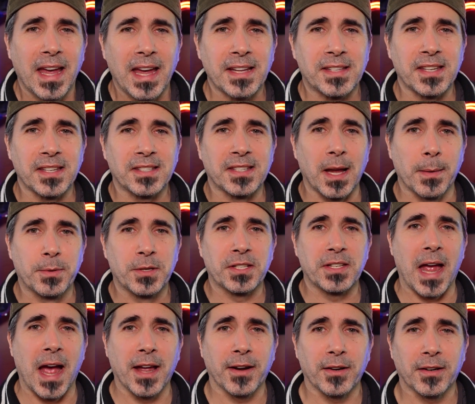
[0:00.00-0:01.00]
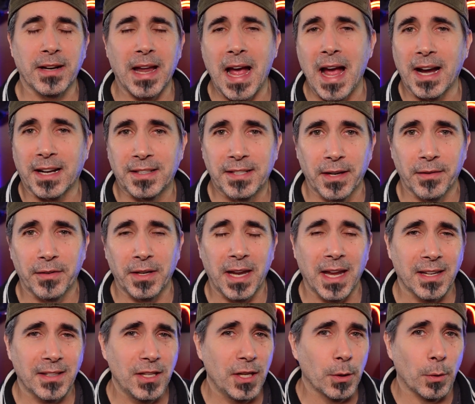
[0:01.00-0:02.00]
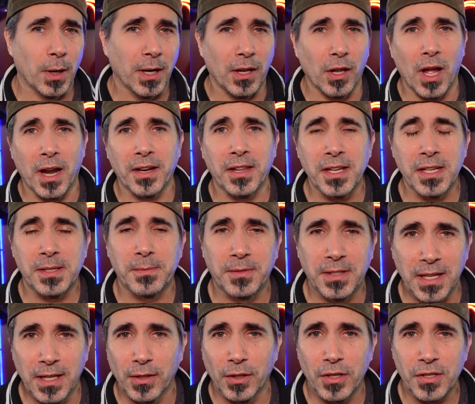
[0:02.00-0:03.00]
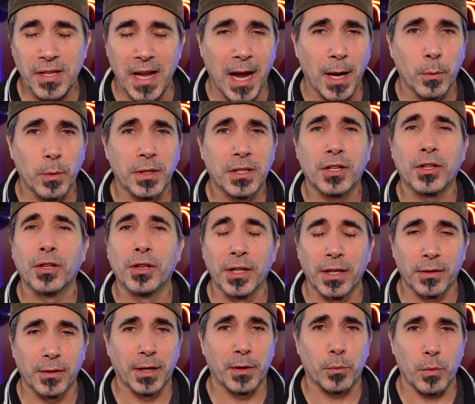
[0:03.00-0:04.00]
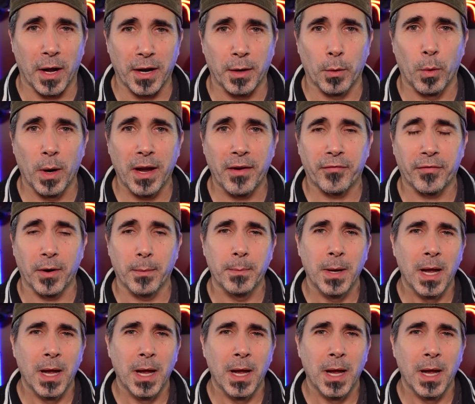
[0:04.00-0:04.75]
it's a substandard activity. And you know what, a lot of these dealers I would clearly run away from.